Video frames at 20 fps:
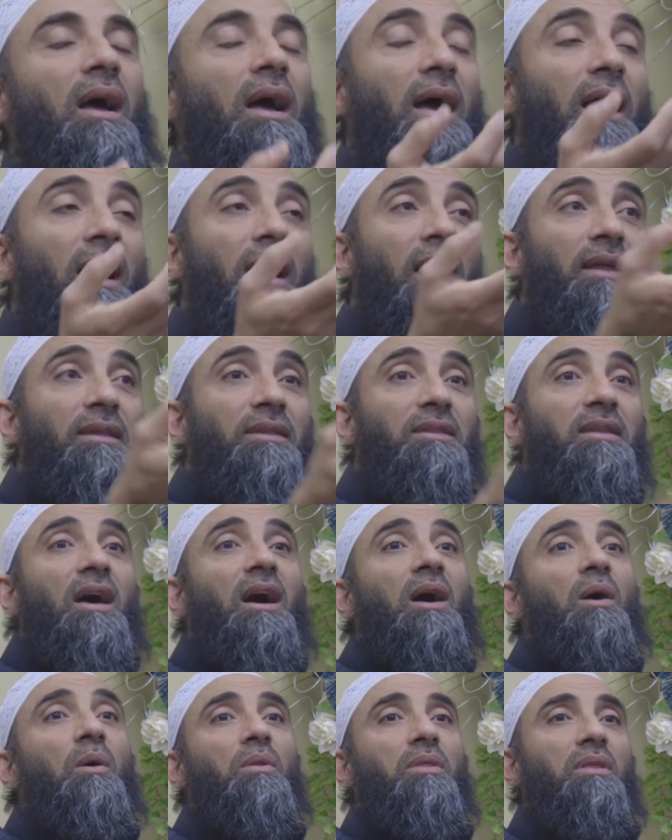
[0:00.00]
and
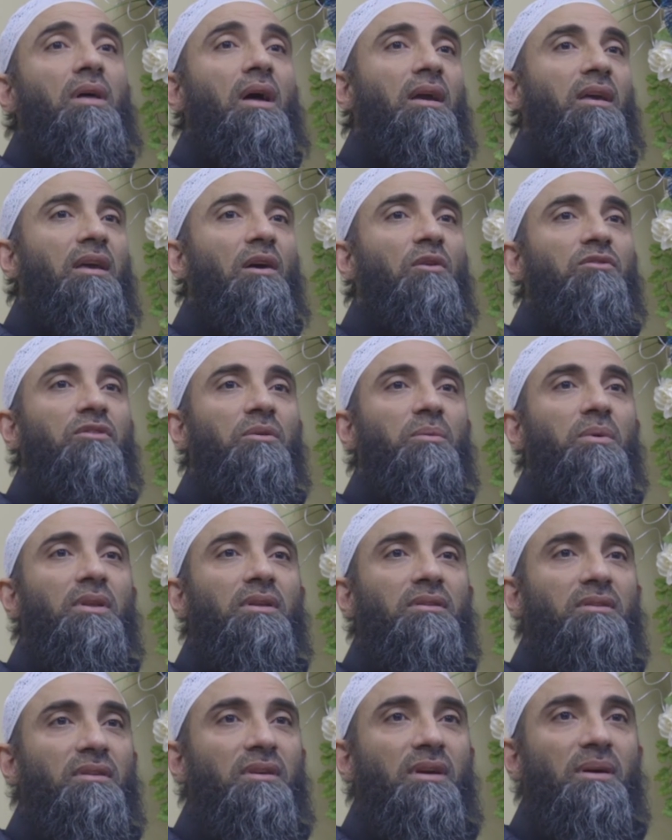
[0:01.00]
now the
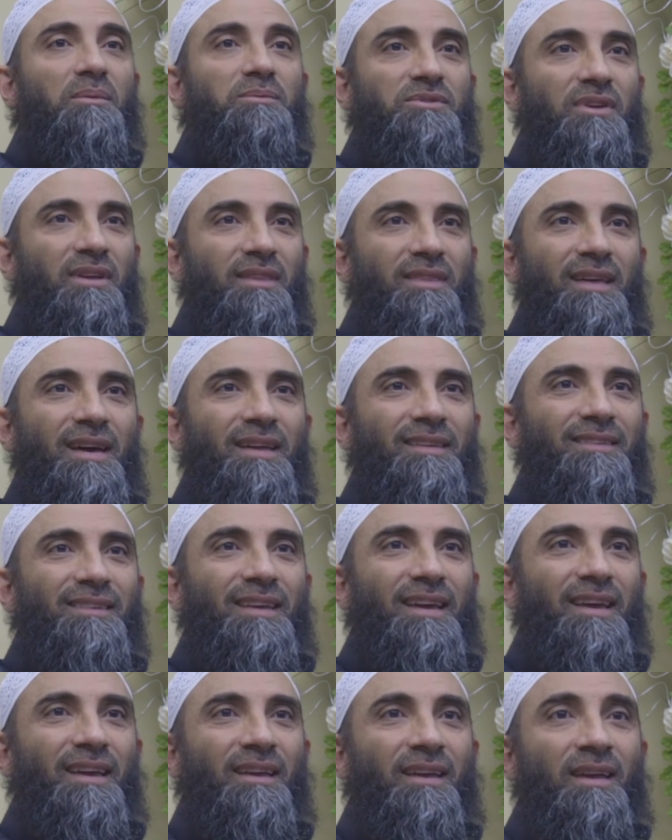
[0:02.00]
accountability comes on that
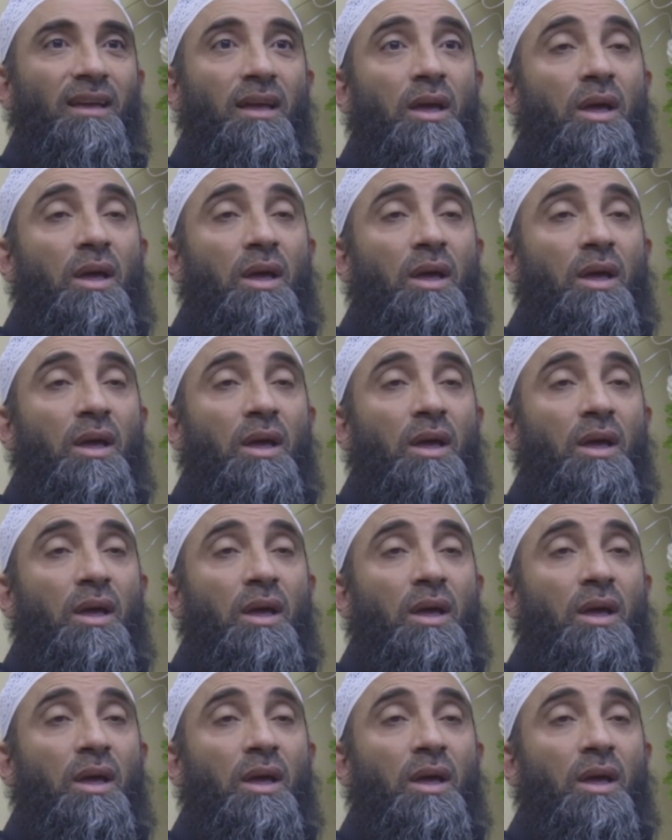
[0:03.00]
day.